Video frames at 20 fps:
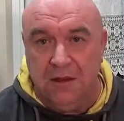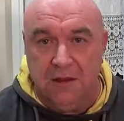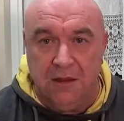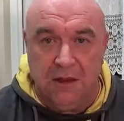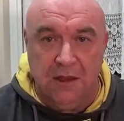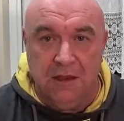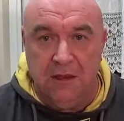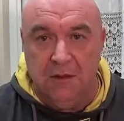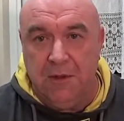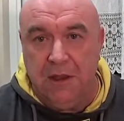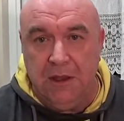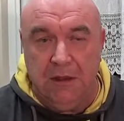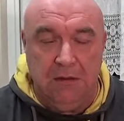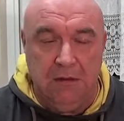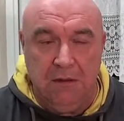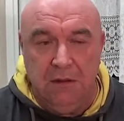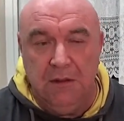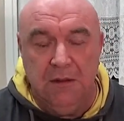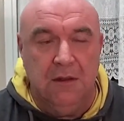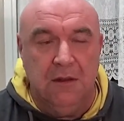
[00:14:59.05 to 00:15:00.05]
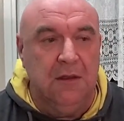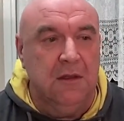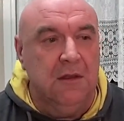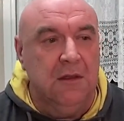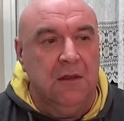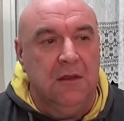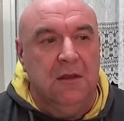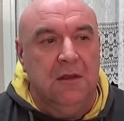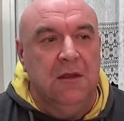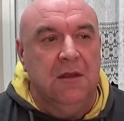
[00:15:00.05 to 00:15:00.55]
of getting a bit
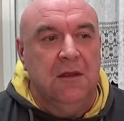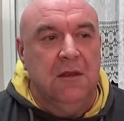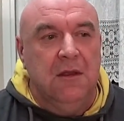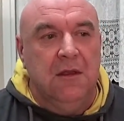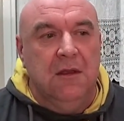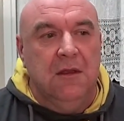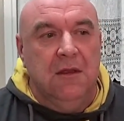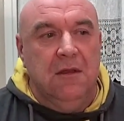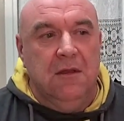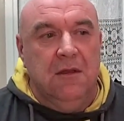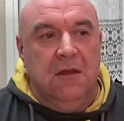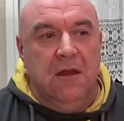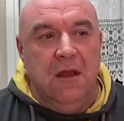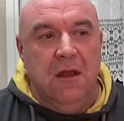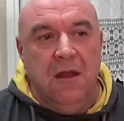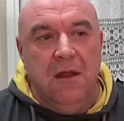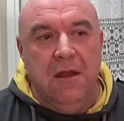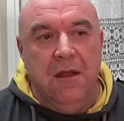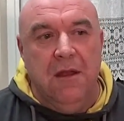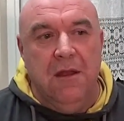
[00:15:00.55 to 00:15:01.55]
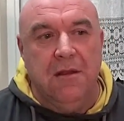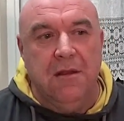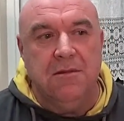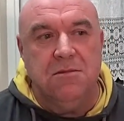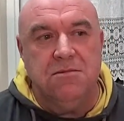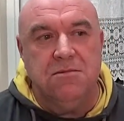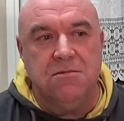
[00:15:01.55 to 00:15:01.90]
Yeah,